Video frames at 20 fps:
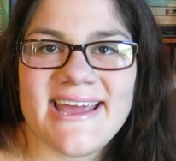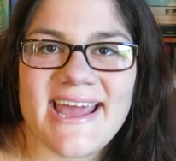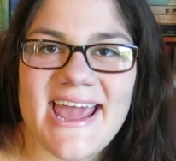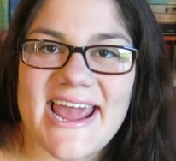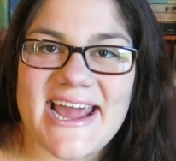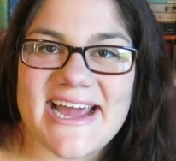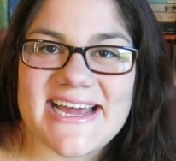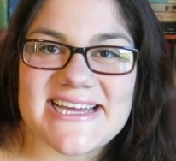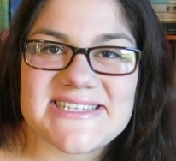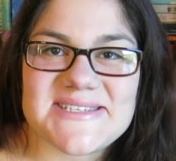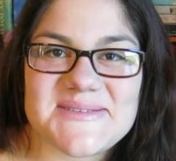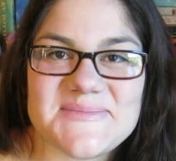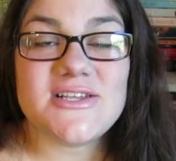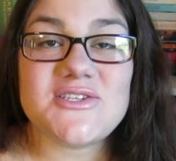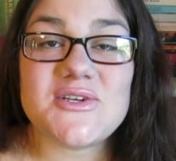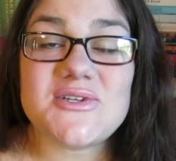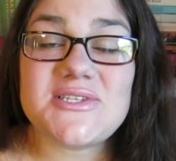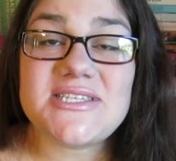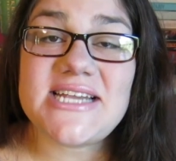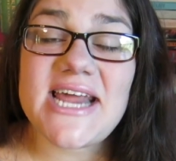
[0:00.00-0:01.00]
Hey guys,
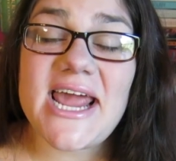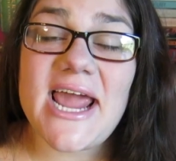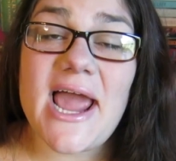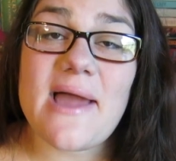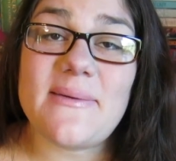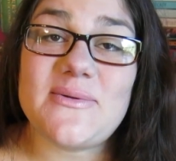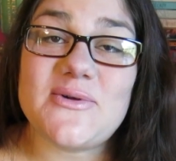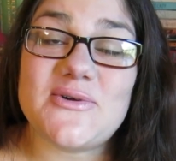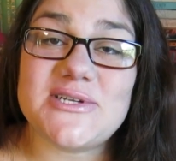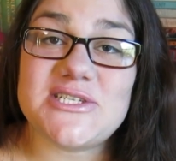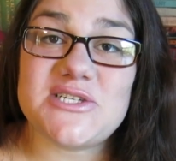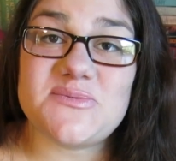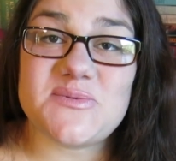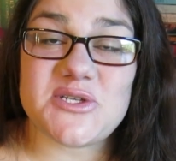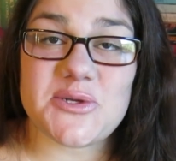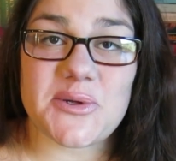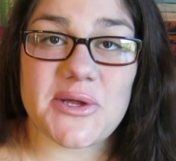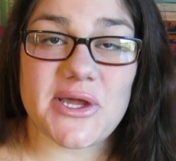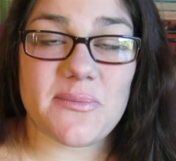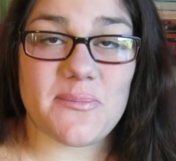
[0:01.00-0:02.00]
so today I'm going to be
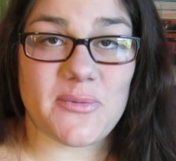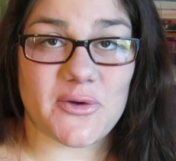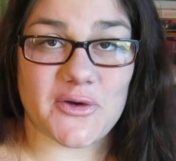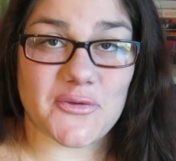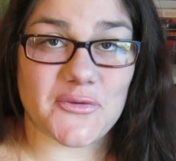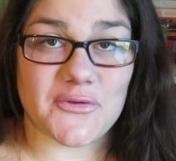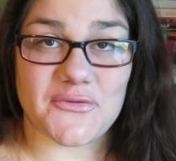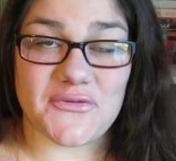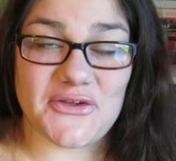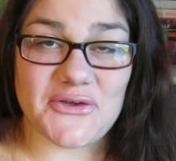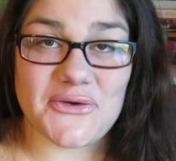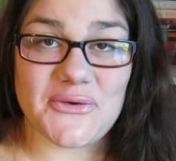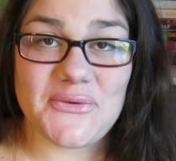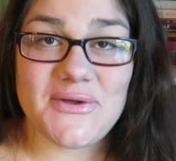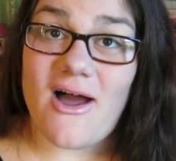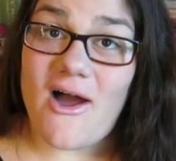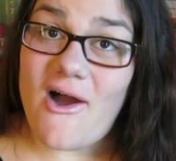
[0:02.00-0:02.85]
doing a book review